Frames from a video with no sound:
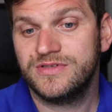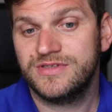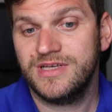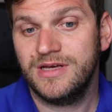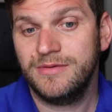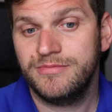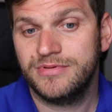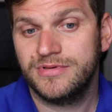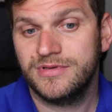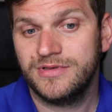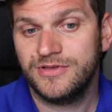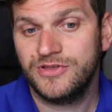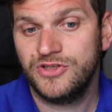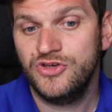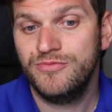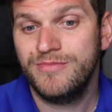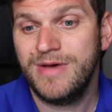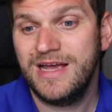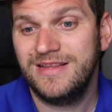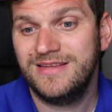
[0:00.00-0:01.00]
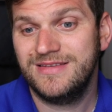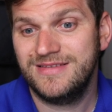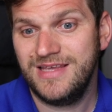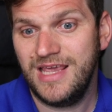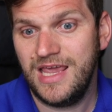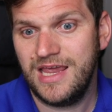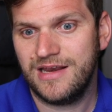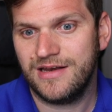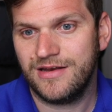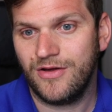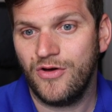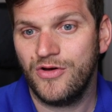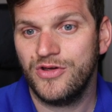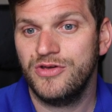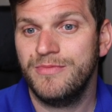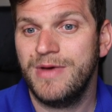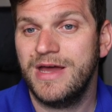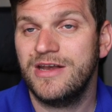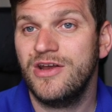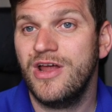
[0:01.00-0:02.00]
as it's up, you might see it or
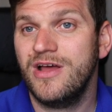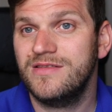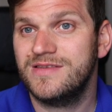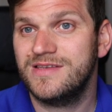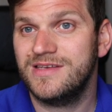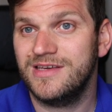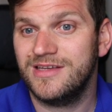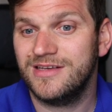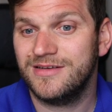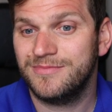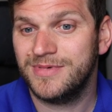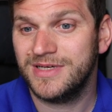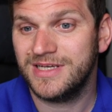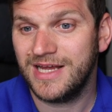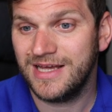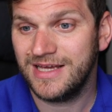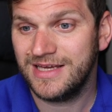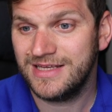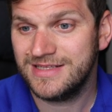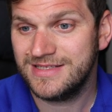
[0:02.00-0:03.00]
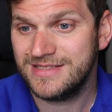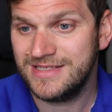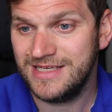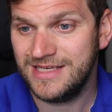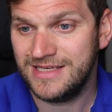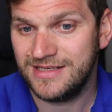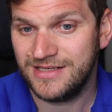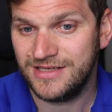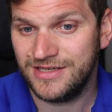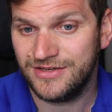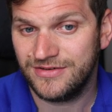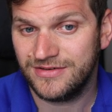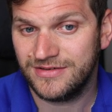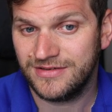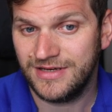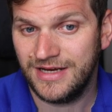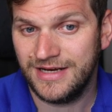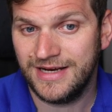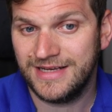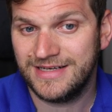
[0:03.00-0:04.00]
you might not see it, but I can see it here.
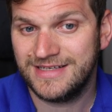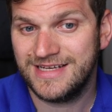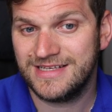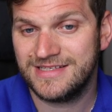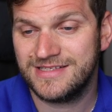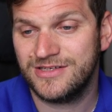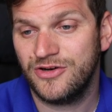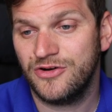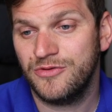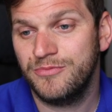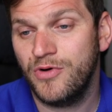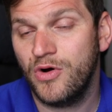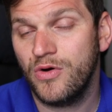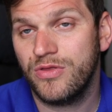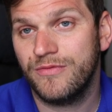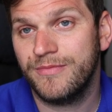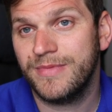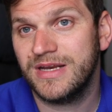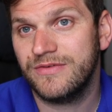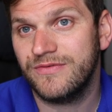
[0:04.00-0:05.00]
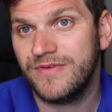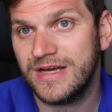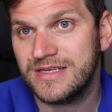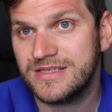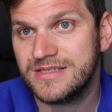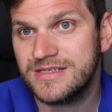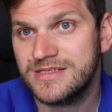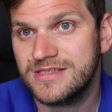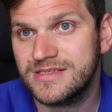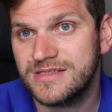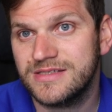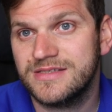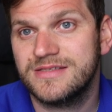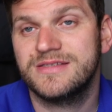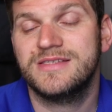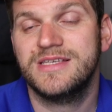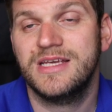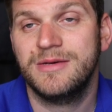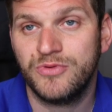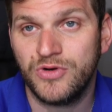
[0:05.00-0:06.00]
And I tested on both of my devices,
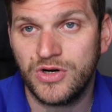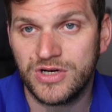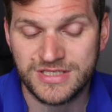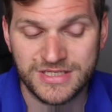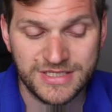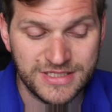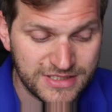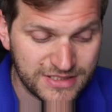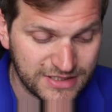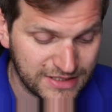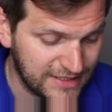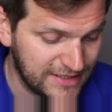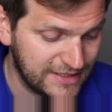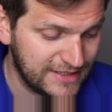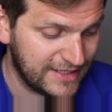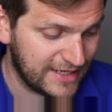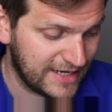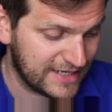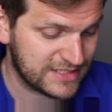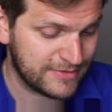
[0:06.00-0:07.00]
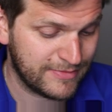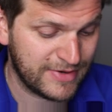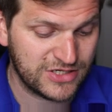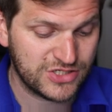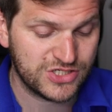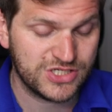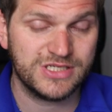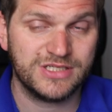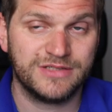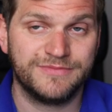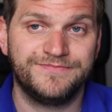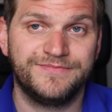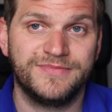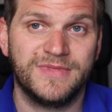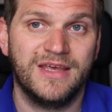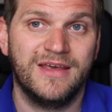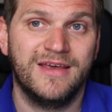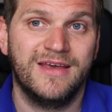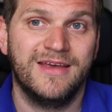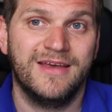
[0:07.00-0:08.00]
same process as I mentioned.
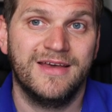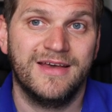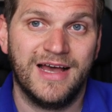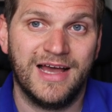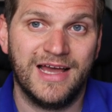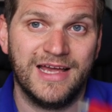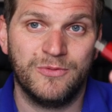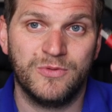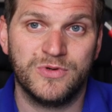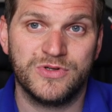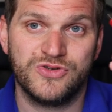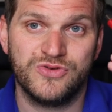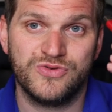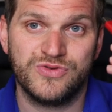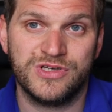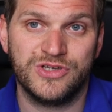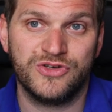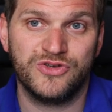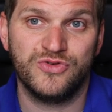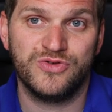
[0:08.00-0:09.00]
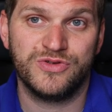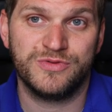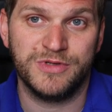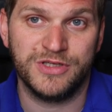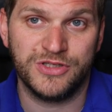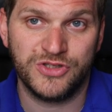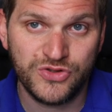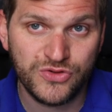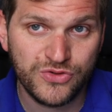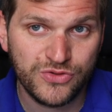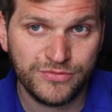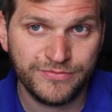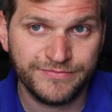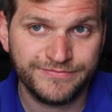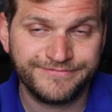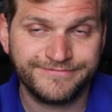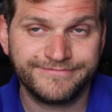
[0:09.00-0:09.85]
I was using a USB 2